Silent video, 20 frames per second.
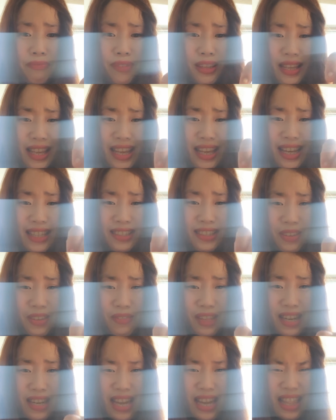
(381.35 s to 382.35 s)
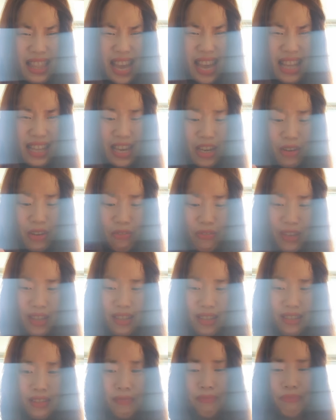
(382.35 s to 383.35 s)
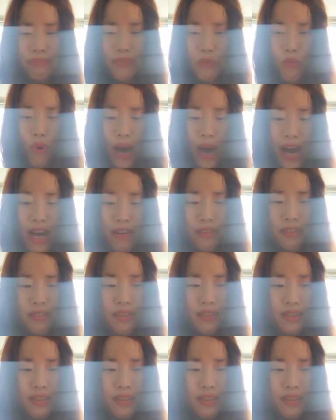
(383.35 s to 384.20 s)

Yeah, something like that kind of field. Wow.